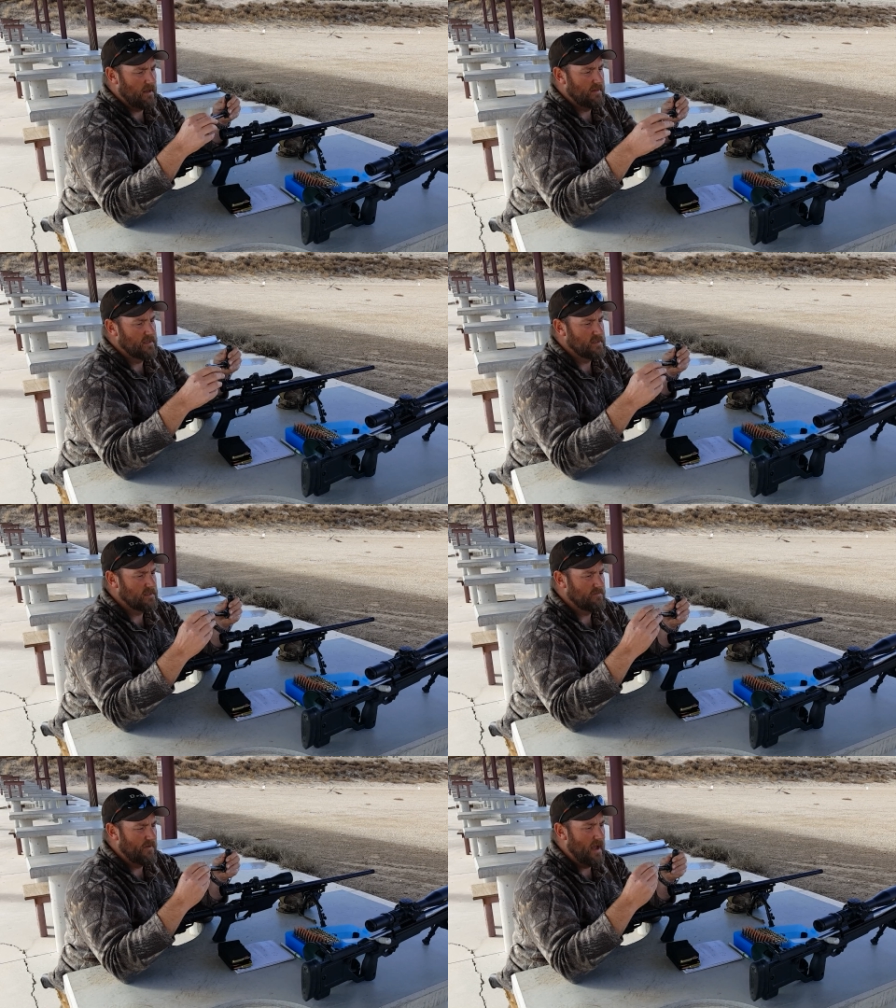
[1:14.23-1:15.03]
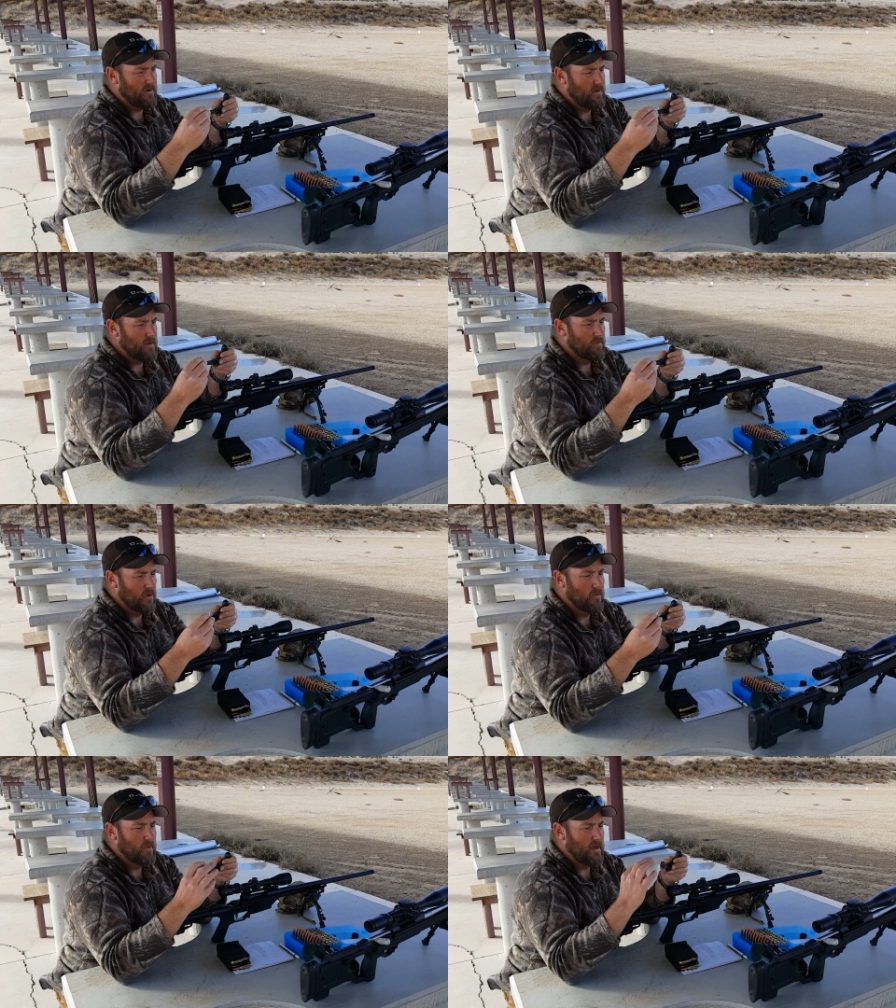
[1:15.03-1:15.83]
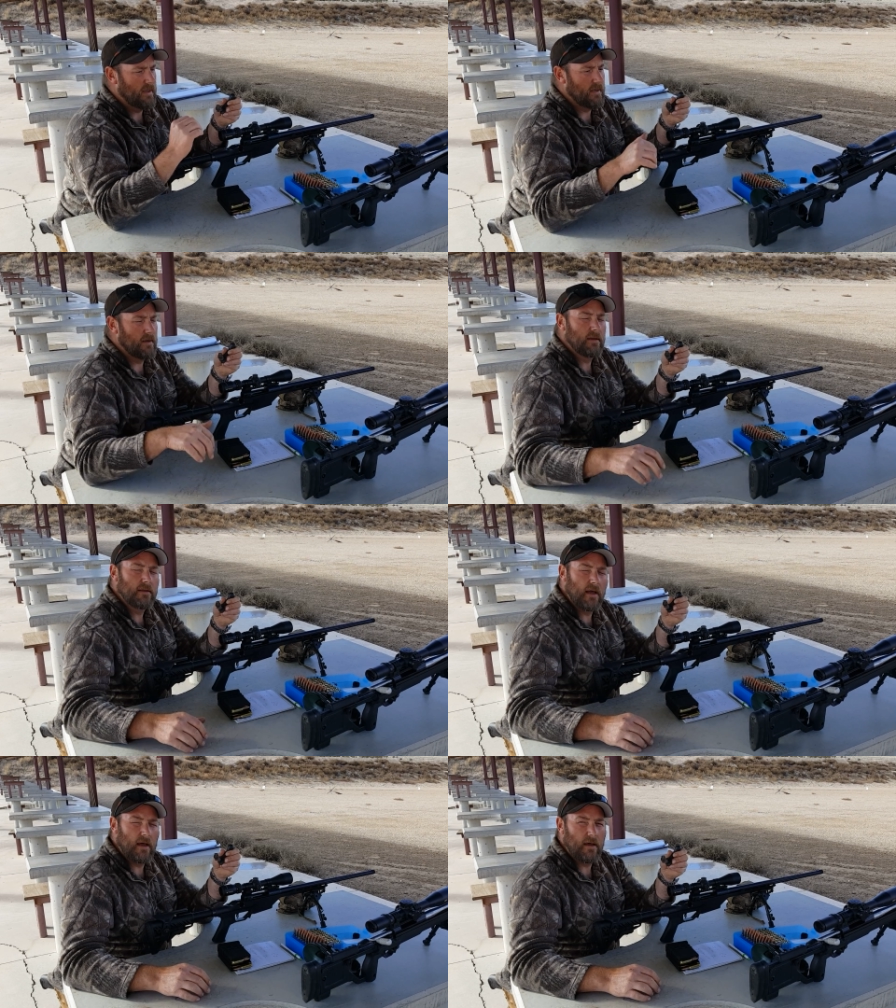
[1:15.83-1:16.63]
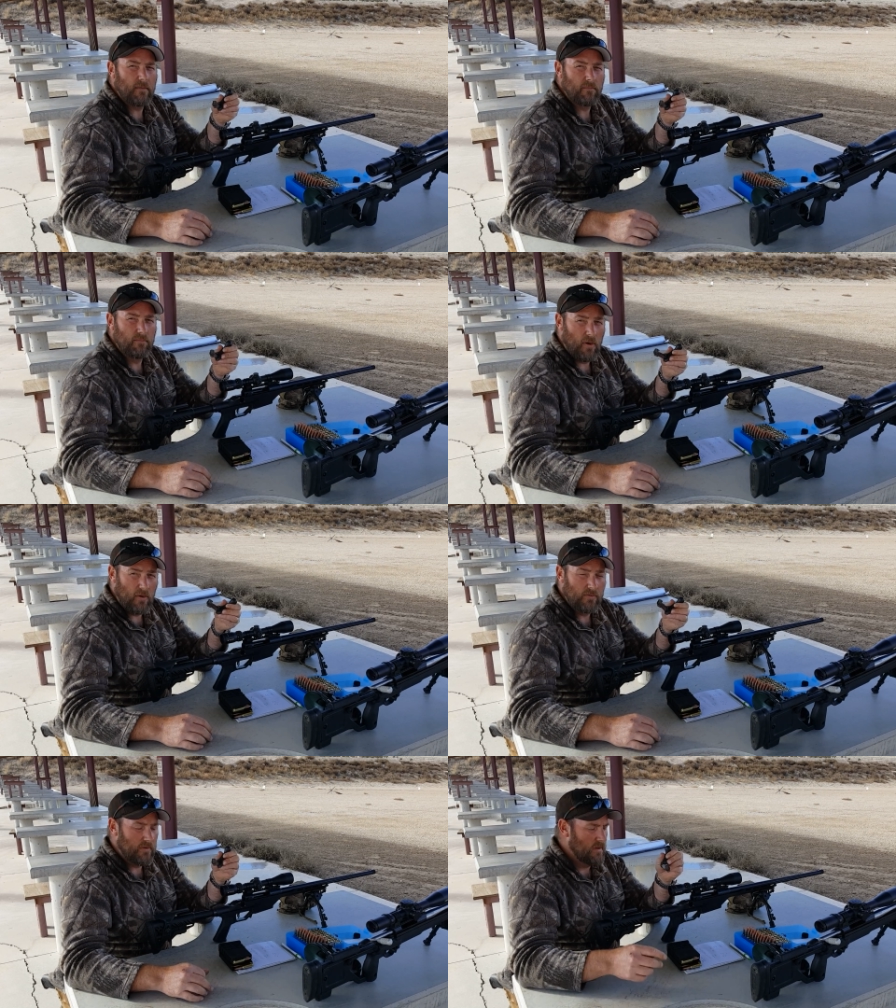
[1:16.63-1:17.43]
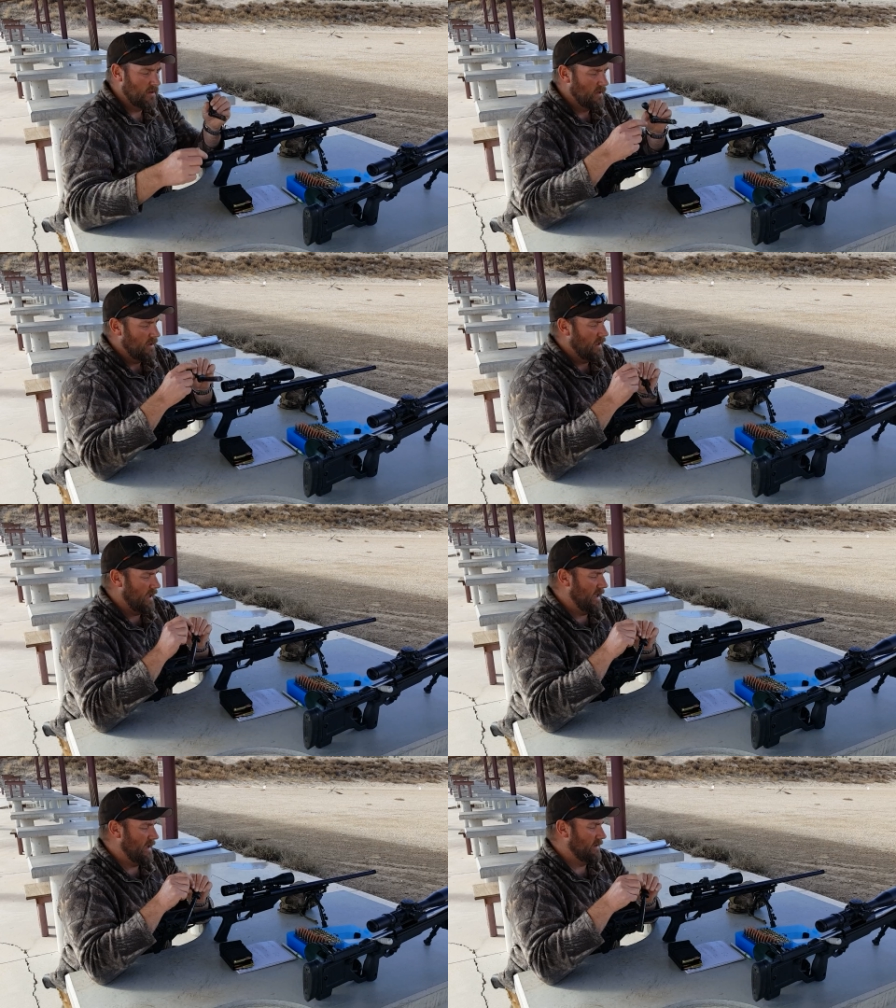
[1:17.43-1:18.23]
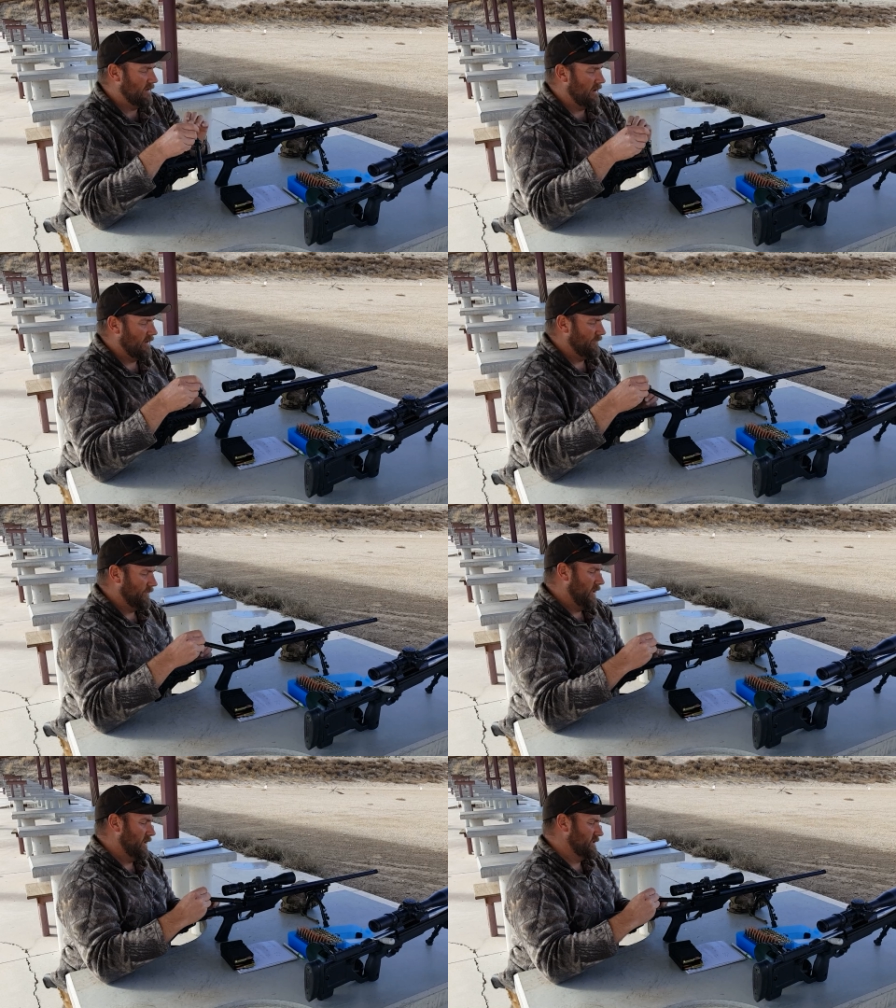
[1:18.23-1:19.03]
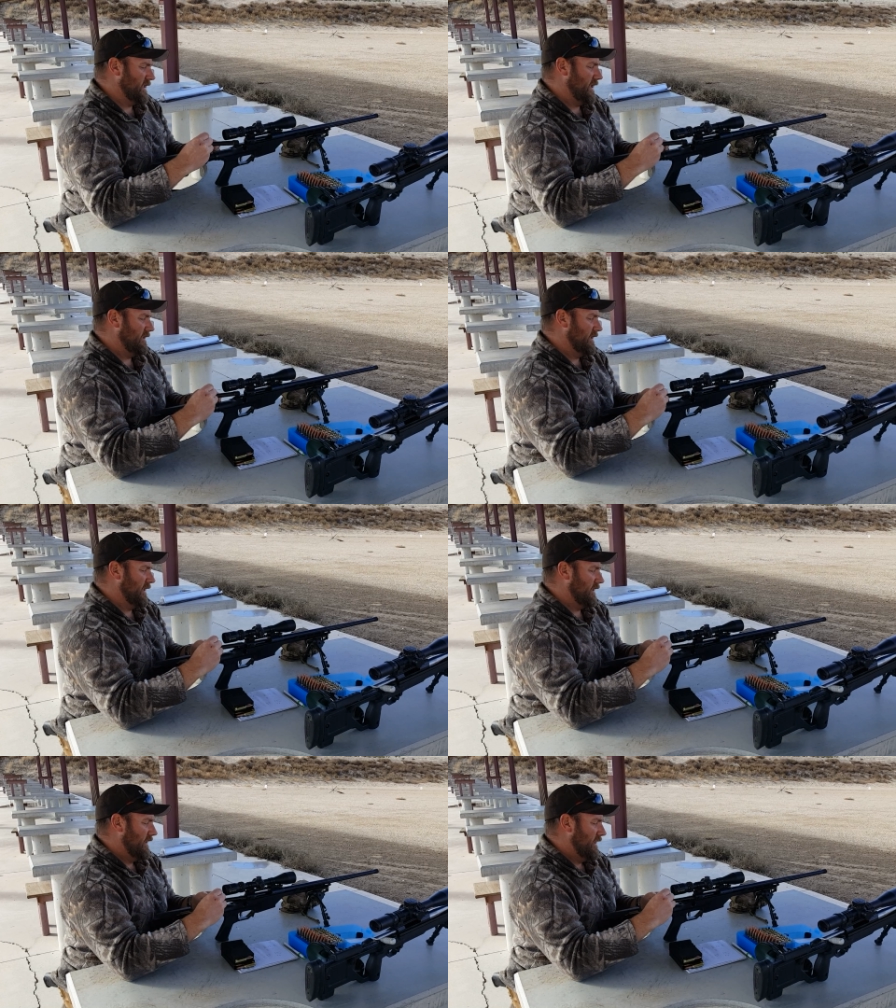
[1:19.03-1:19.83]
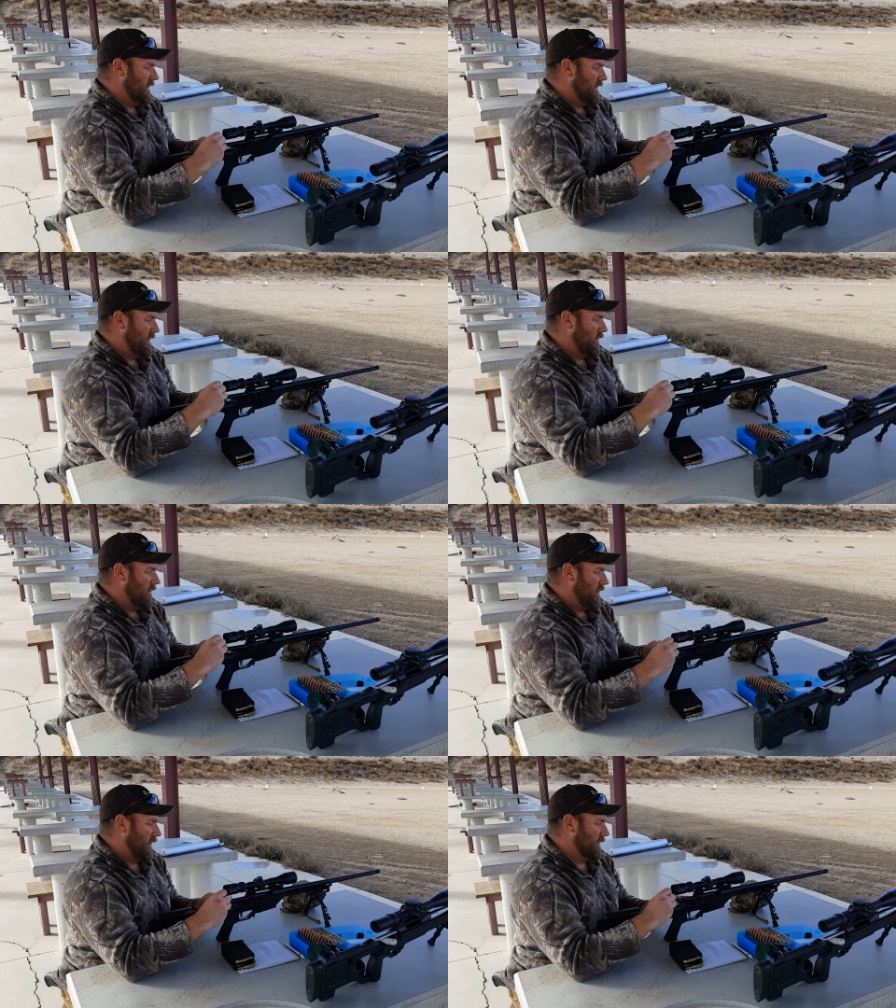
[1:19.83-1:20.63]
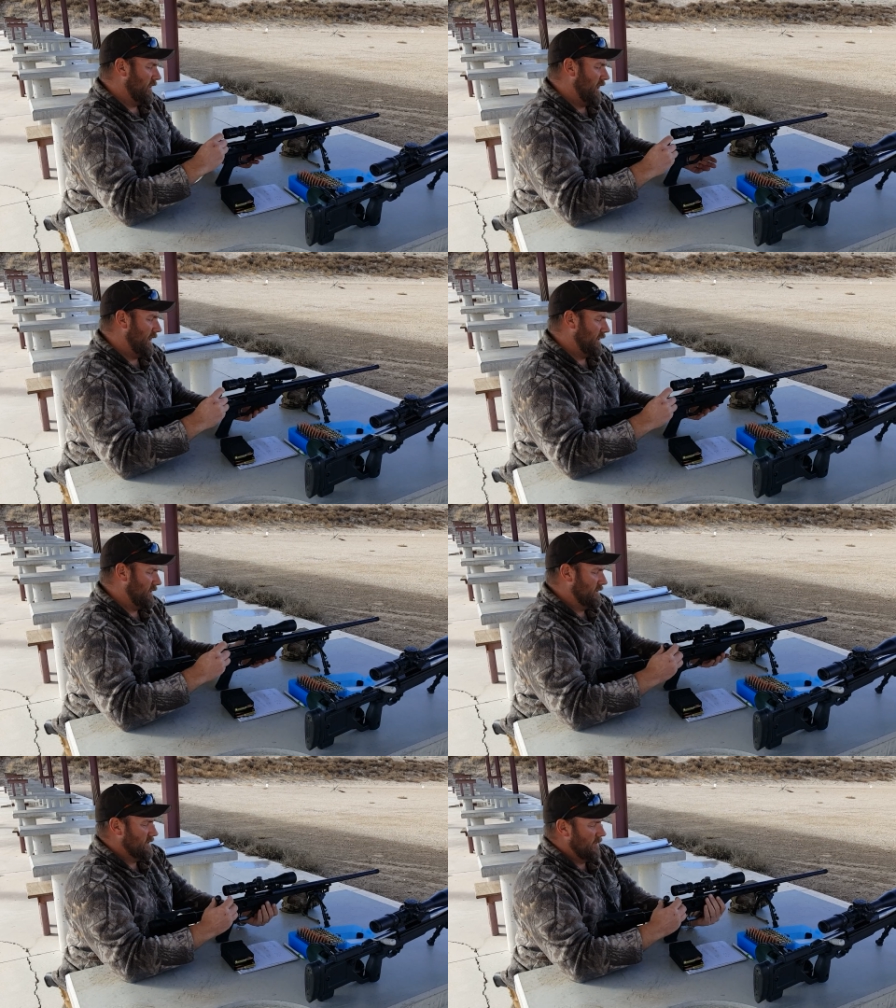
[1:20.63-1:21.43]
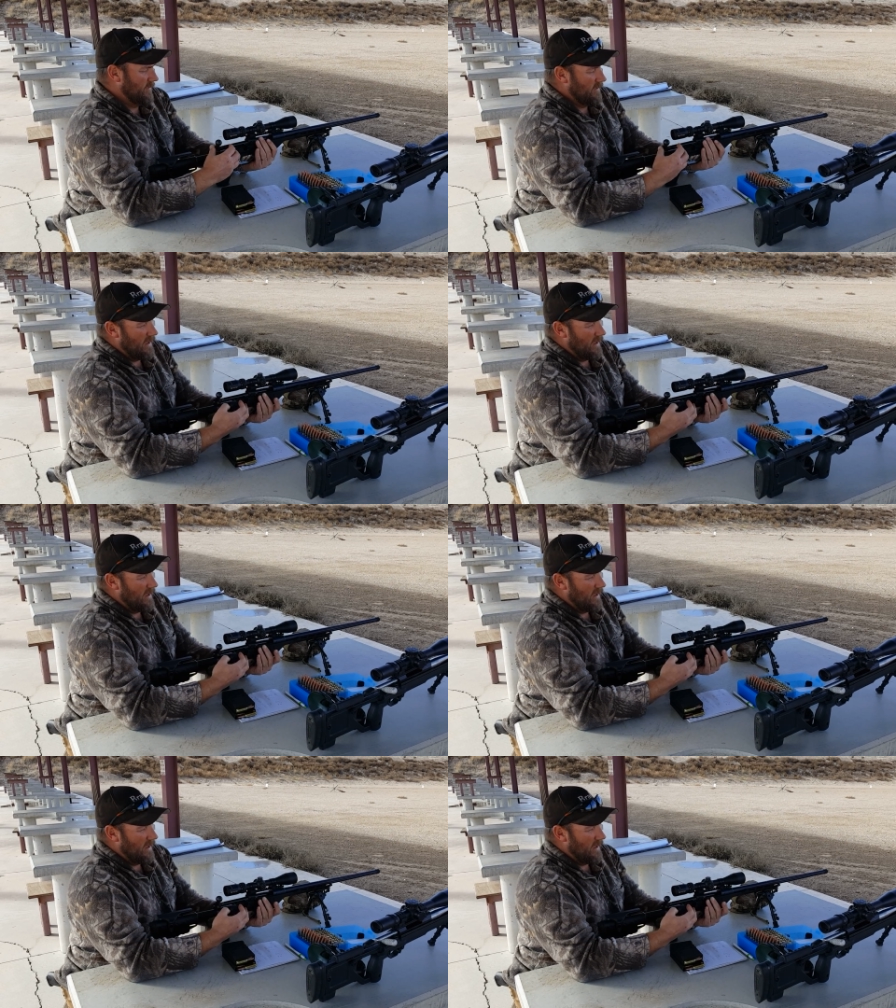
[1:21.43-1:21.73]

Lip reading: This is a factory blueprinted bolt, and you can see that unlike something